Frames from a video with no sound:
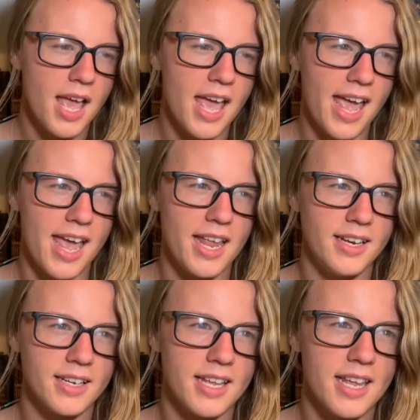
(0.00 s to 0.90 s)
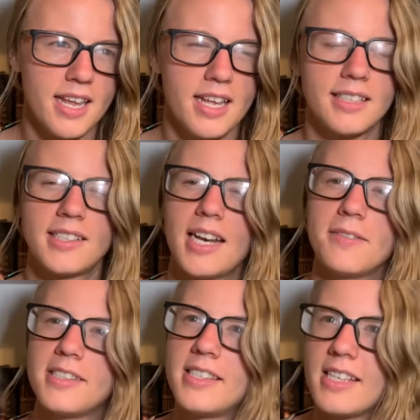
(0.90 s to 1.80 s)
and he, instead of
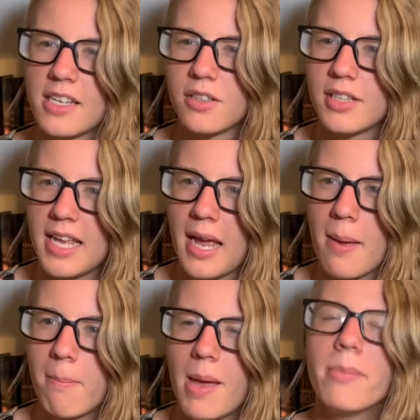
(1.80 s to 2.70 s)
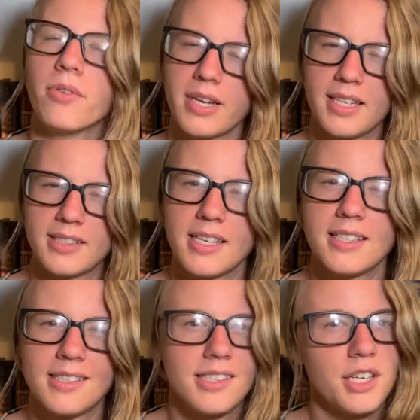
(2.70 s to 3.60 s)
stealing memories, he
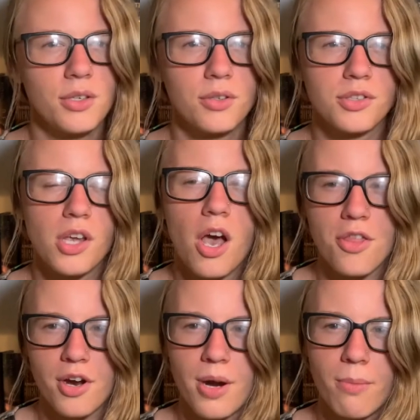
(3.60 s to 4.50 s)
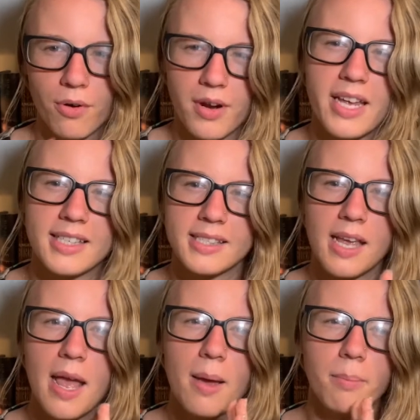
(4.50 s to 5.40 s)
steals other Maria's
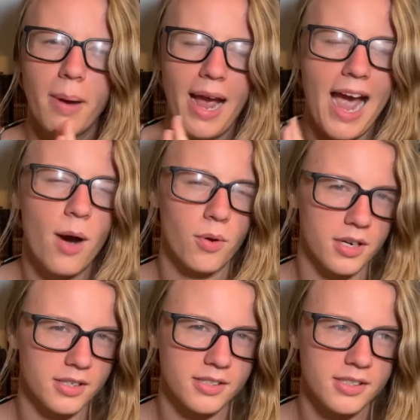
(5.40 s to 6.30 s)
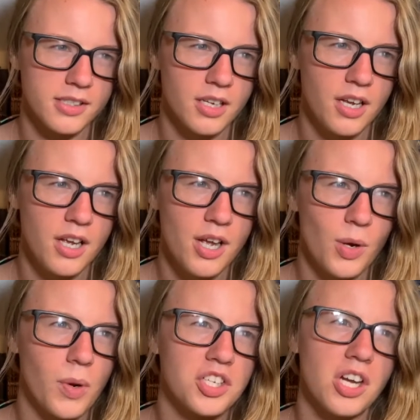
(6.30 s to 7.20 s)
powers,
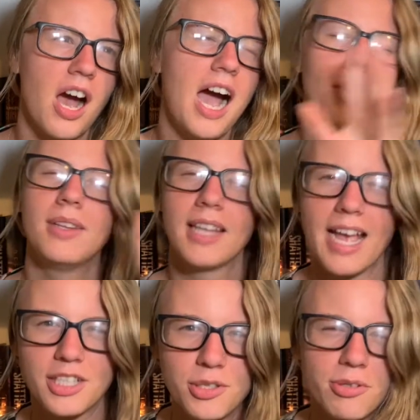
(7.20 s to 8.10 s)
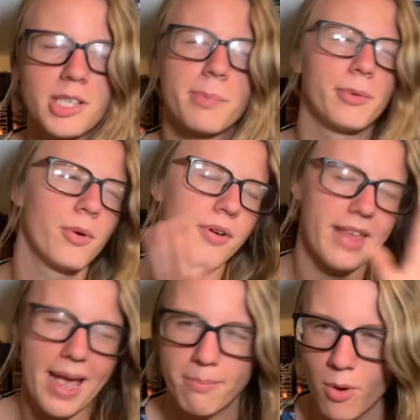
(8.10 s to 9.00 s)
which I would like to explore
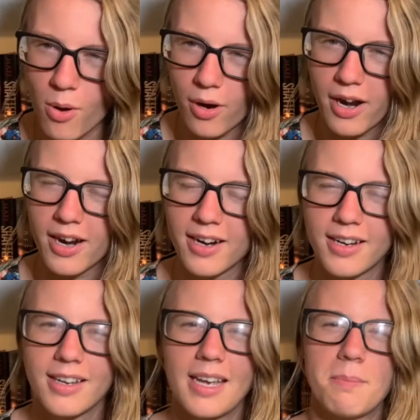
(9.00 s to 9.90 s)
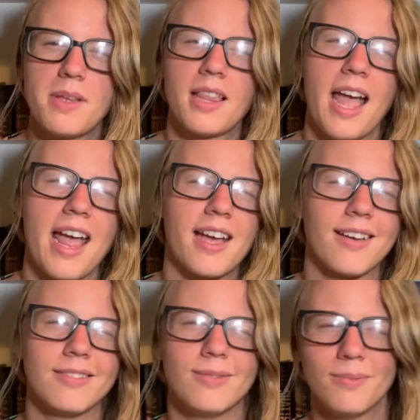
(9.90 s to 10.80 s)
that more and be like,
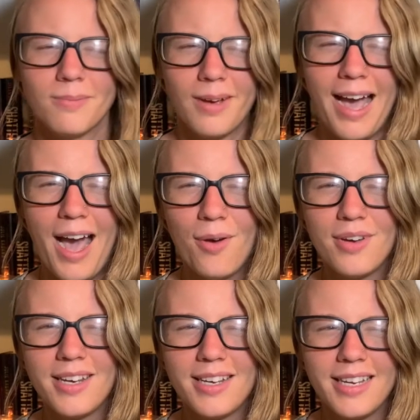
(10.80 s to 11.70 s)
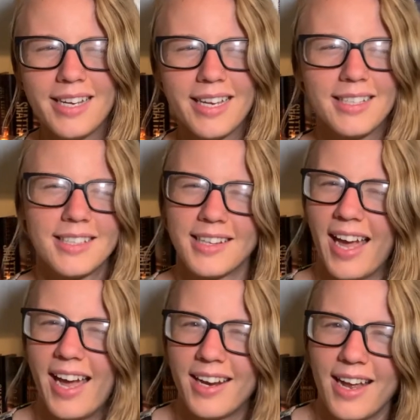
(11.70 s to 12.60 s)
how did it get to that?